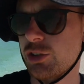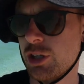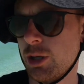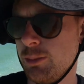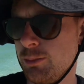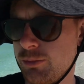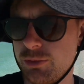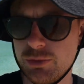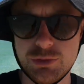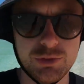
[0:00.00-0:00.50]

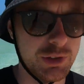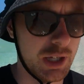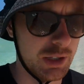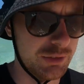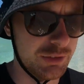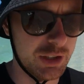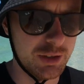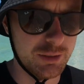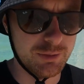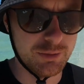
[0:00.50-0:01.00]
come down
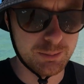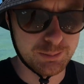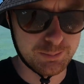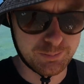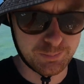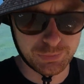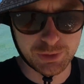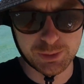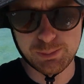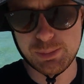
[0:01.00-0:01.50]
to the
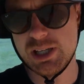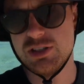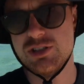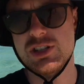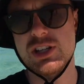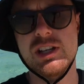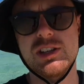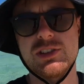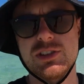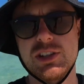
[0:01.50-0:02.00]

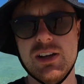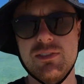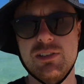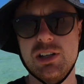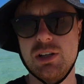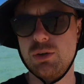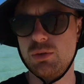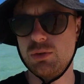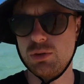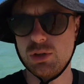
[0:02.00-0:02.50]
beaches and have a
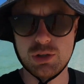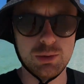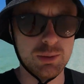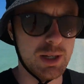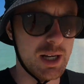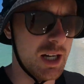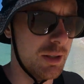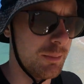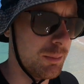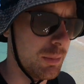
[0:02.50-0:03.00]
little look
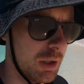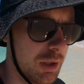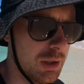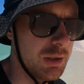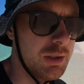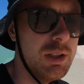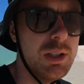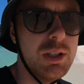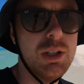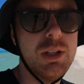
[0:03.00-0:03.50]
around. But
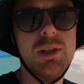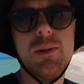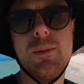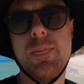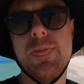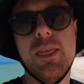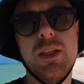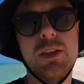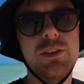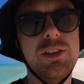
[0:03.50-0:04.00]

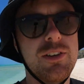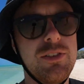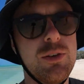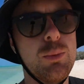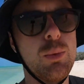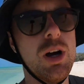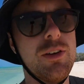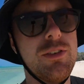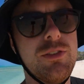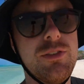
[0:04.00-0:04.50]
definitely
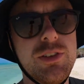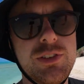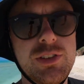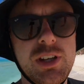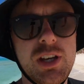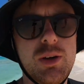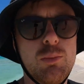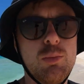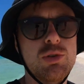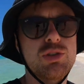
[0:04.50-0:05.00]
worth a
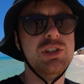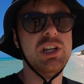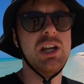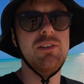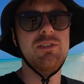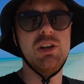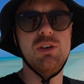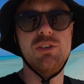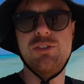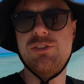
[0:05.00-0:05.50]
visit. We're just gonna
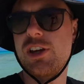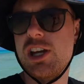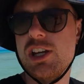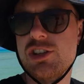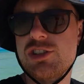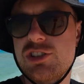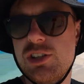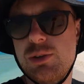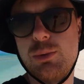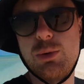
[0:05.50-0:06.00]
have a little
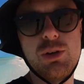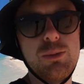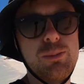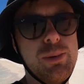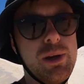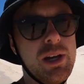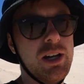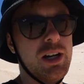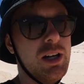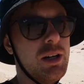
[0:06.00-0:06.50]
fish, see what we can
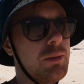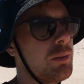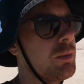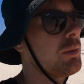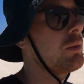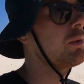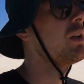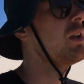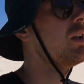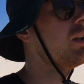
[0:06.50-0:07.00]
pick up.
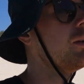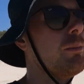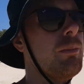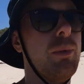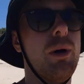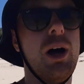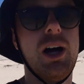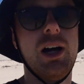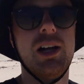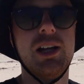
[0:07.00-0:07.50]

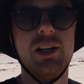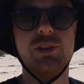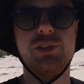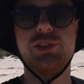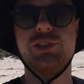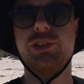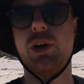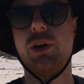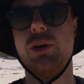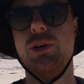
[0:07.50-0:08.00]
But it's
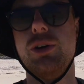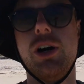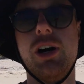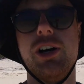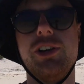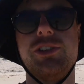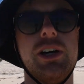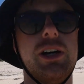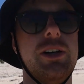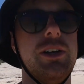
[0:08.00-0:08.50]
so
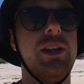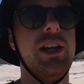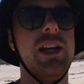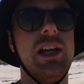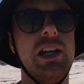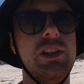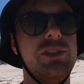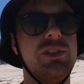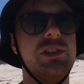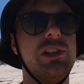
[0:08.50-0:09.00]
nice down here,
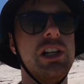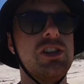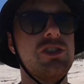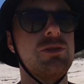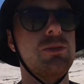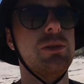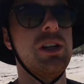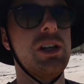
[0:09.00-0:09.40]
it's literally